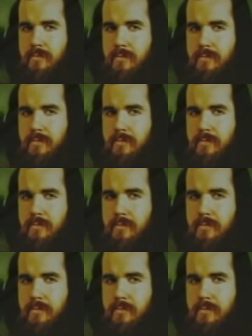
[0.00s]

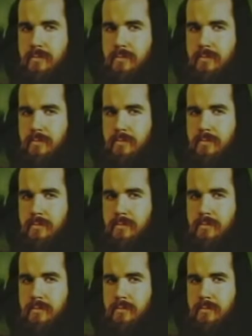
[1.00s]

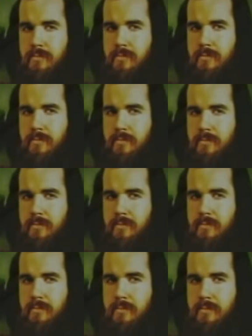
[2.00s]

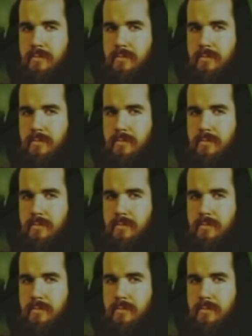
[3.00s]
[no speech]